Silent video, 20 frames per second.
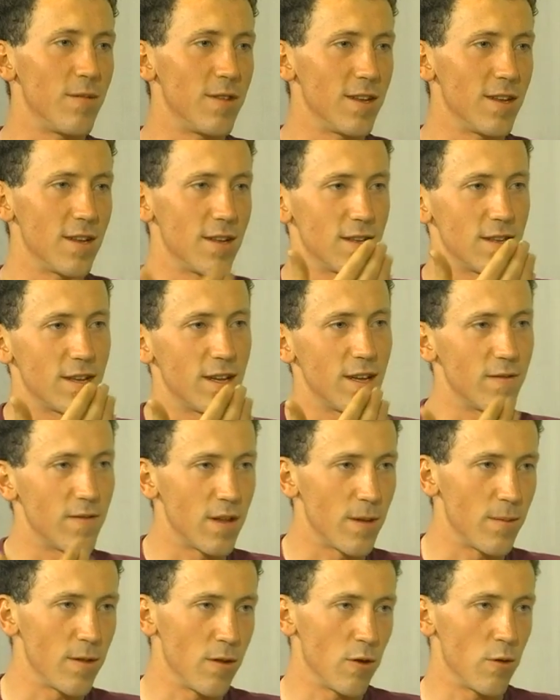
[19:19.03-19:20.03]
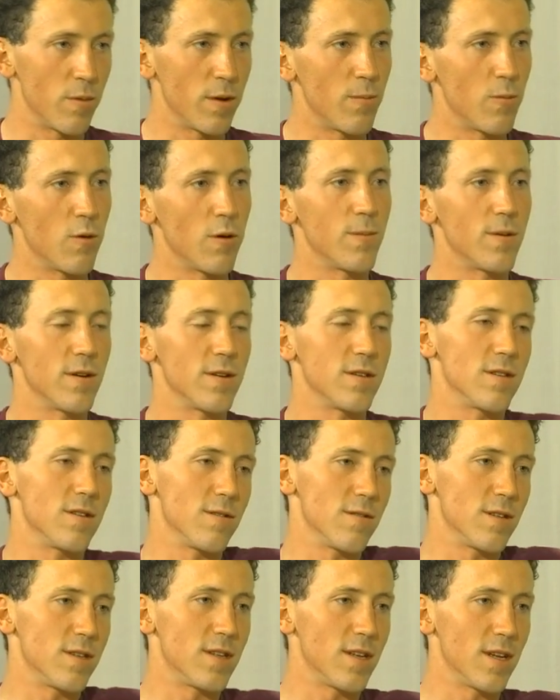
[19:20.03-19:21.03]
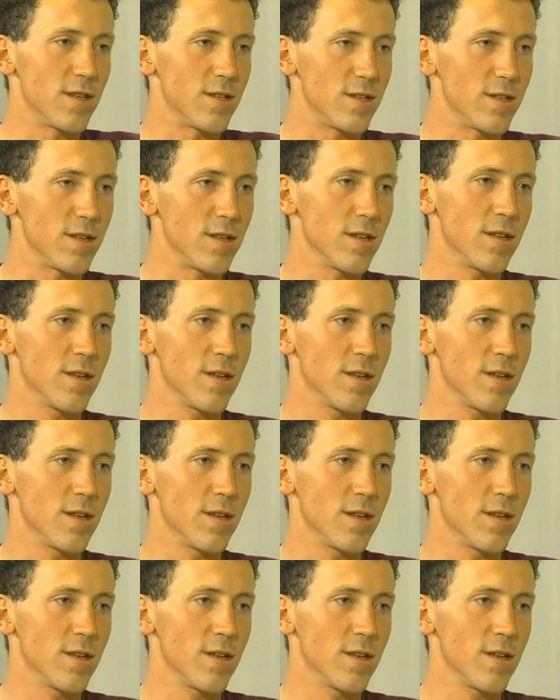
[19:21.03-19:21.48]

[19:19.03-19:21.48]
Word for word: the give them a little bit more personal attention.